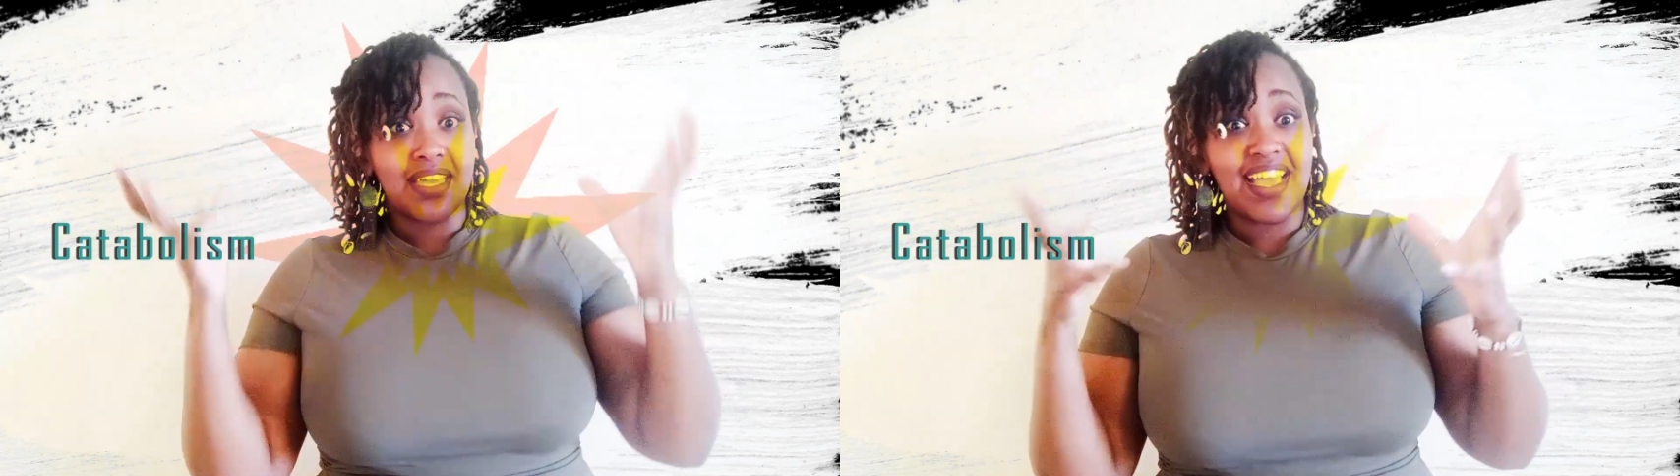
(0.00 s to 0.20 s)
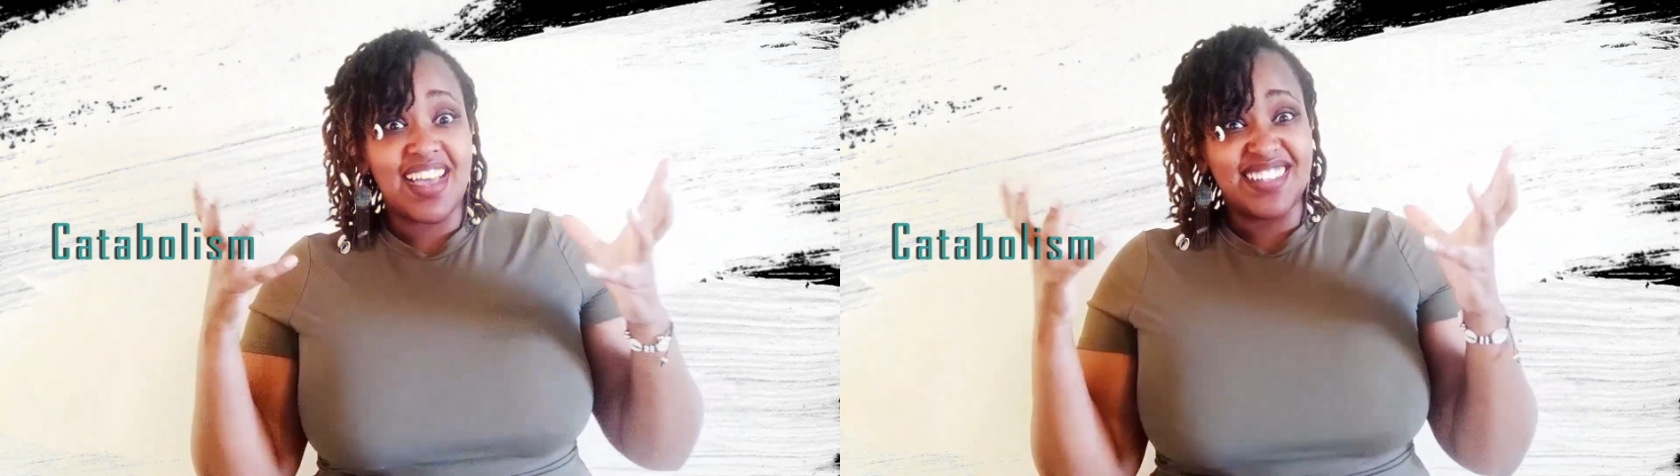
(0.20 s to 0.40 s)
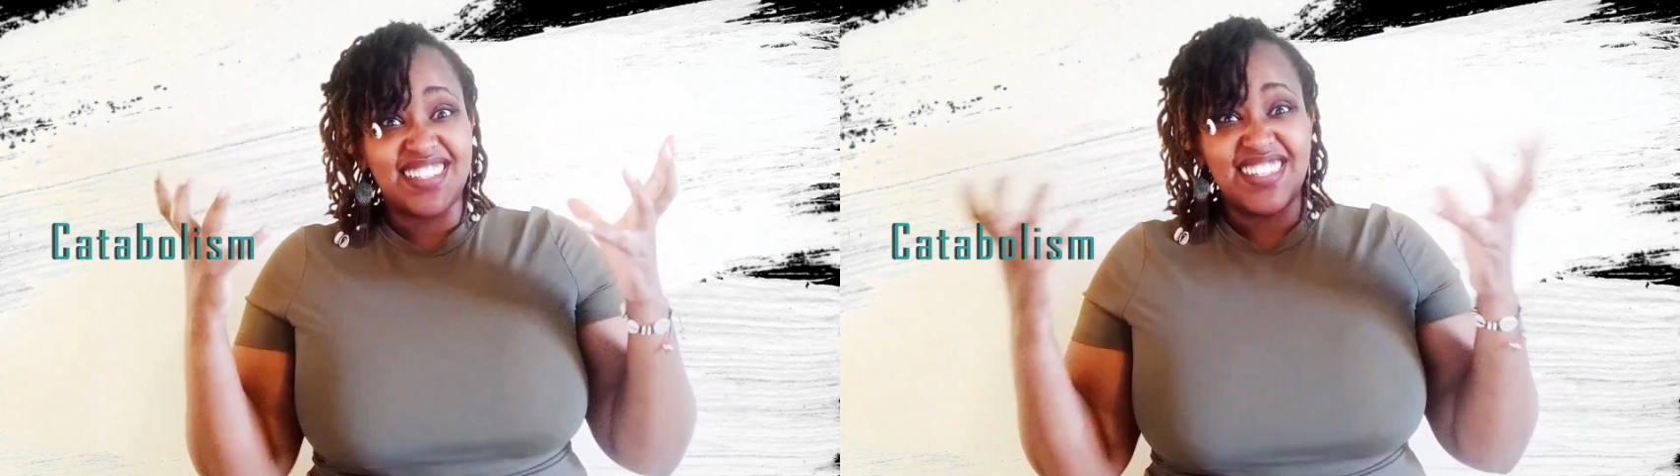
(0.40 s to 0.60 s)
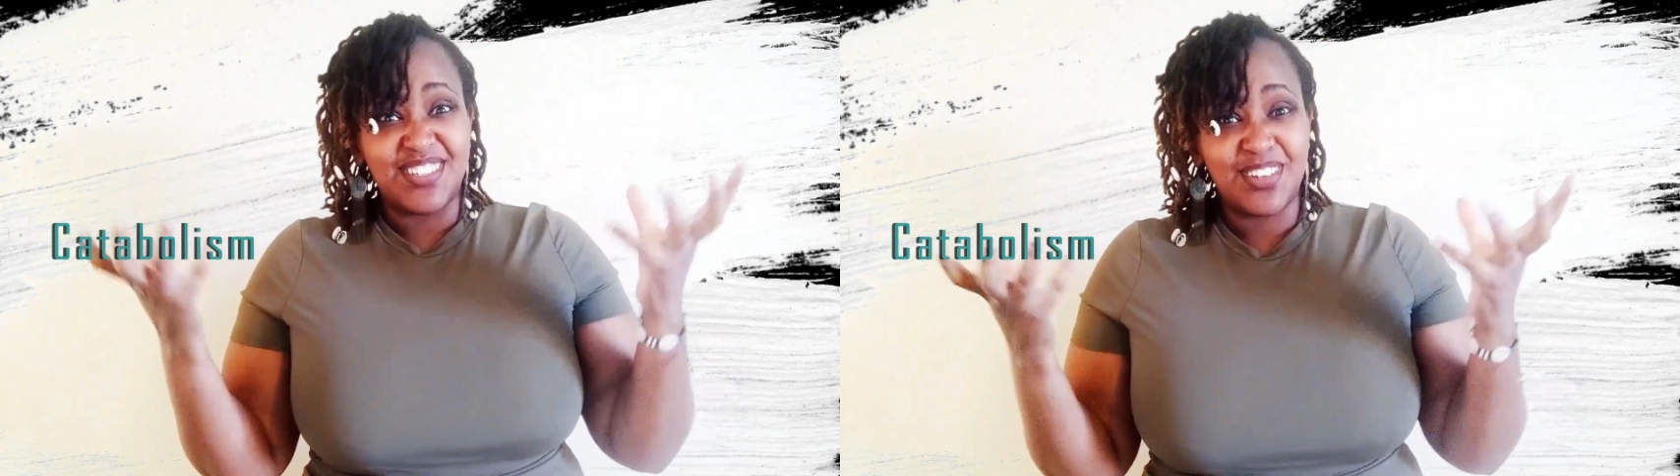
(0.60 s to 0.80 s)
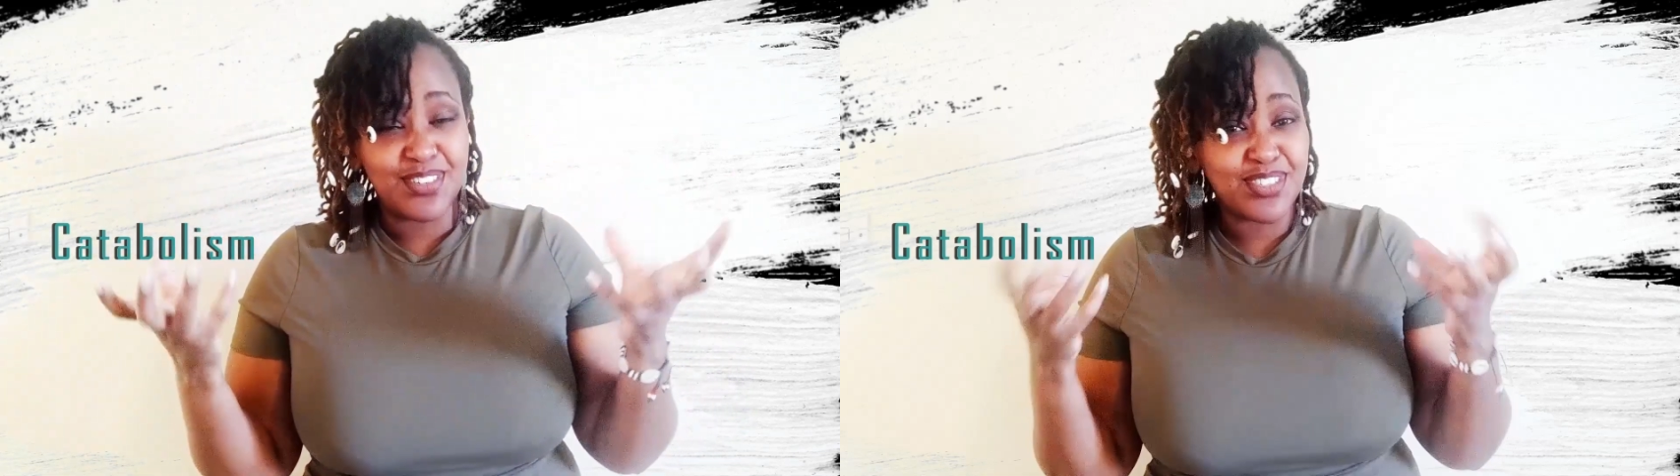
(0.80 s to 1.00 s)
the cat
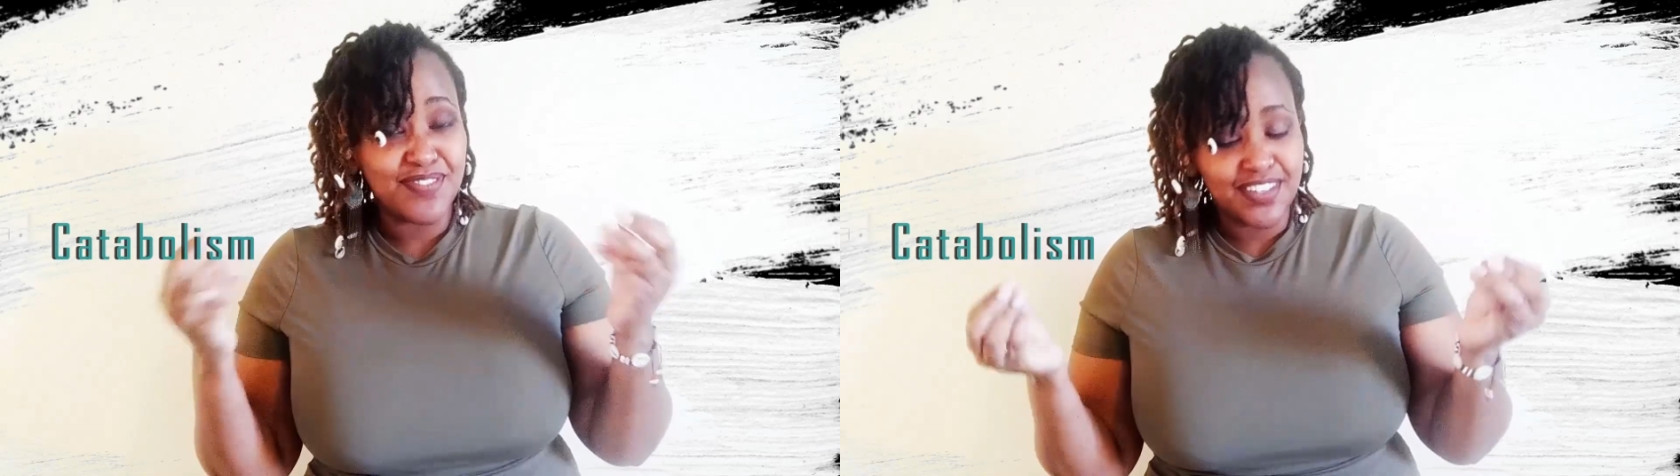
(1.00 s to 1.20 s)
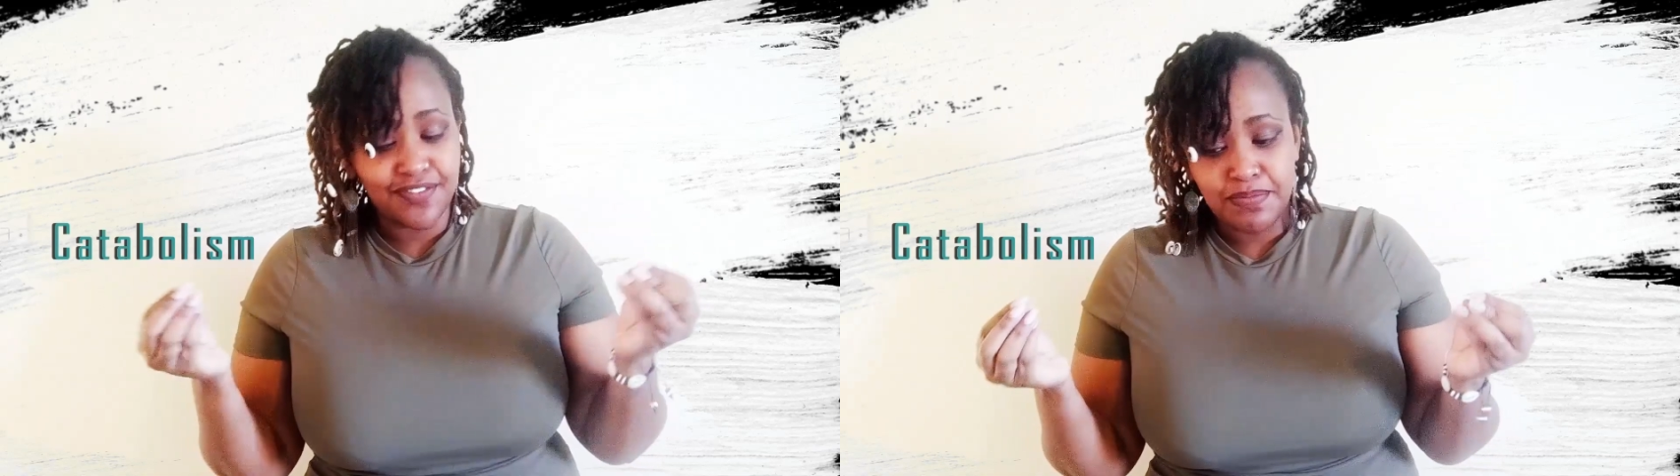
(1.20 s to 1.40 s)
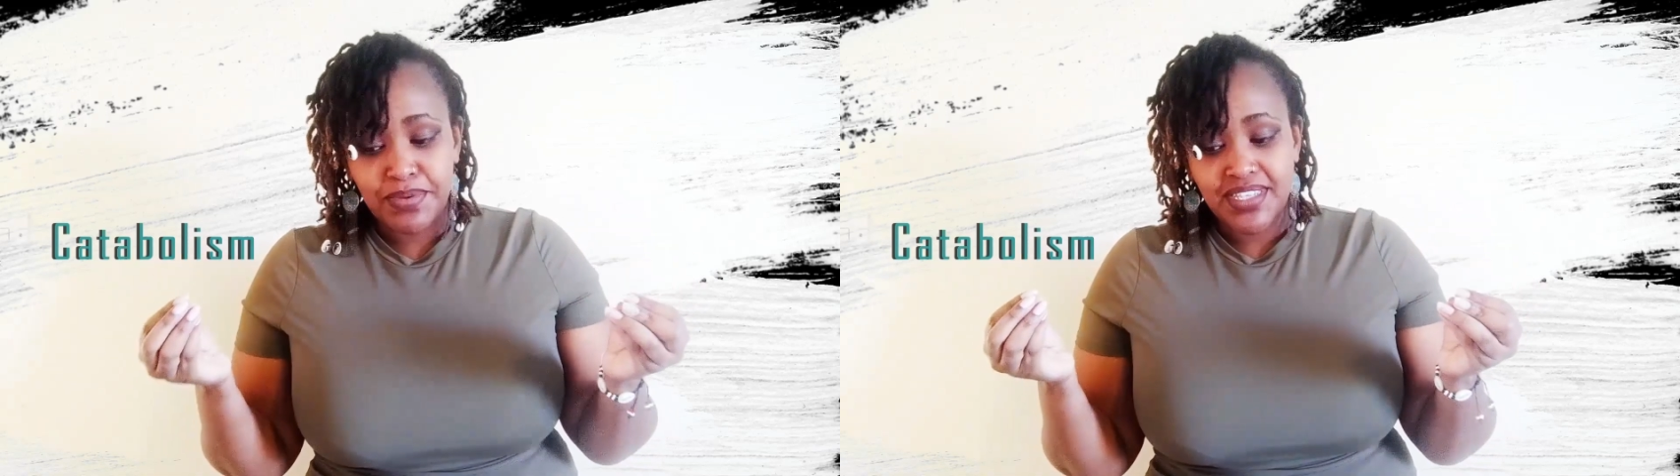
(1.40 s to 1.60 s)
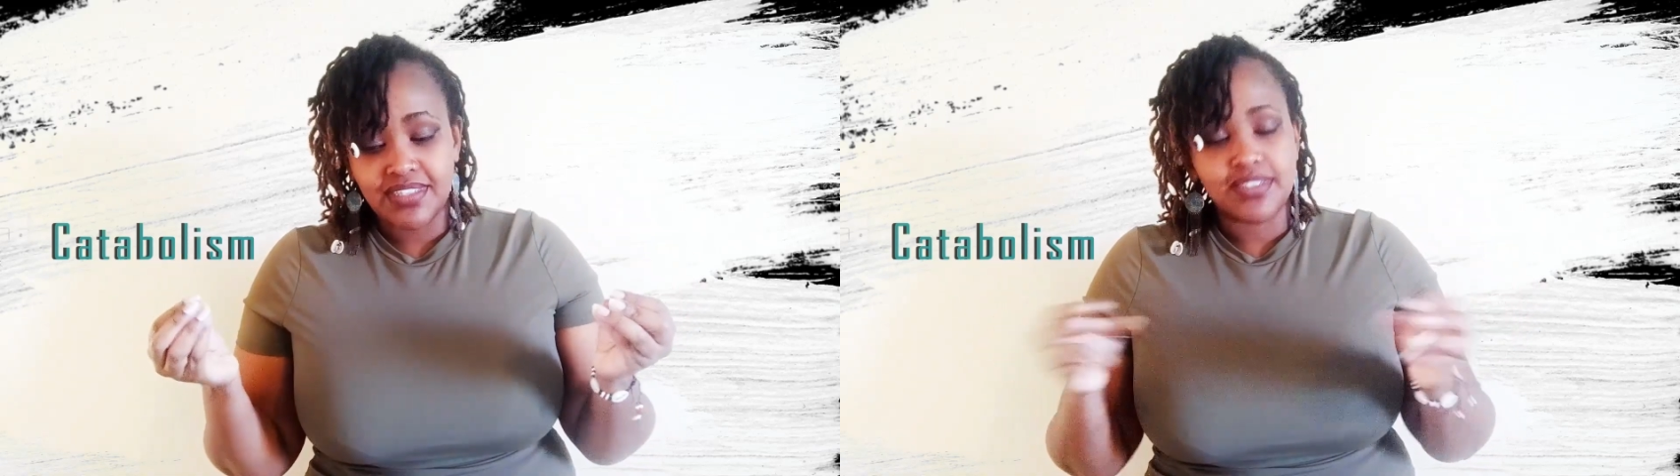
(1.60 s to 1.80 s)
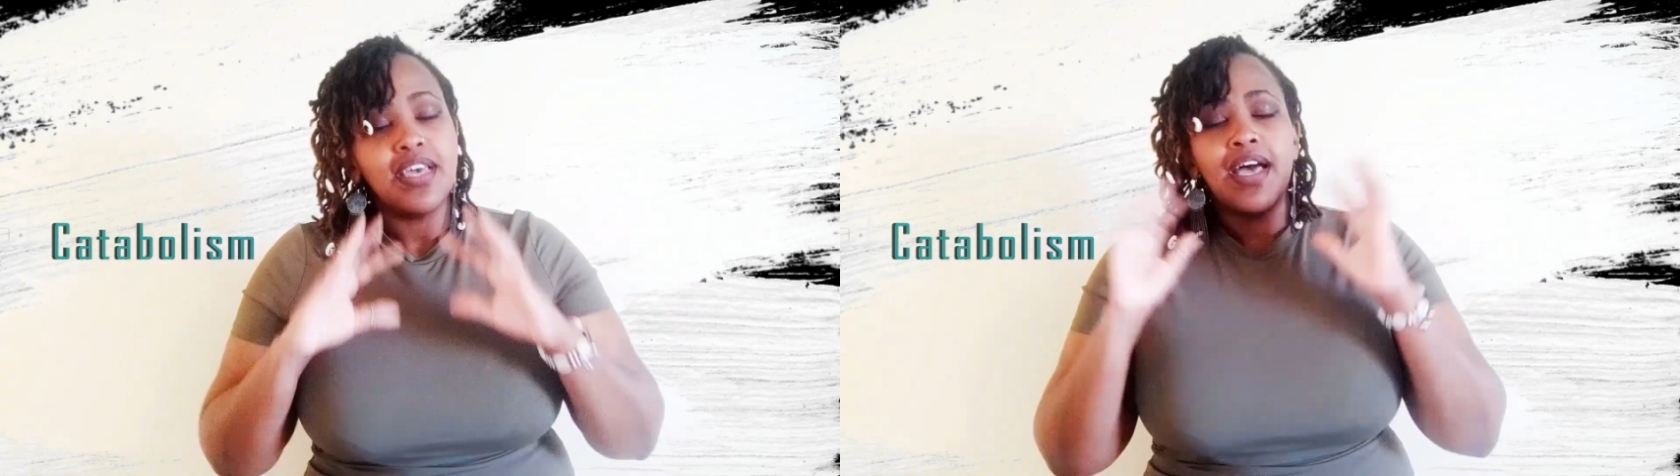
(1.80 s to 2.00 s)
into lots of different pieces.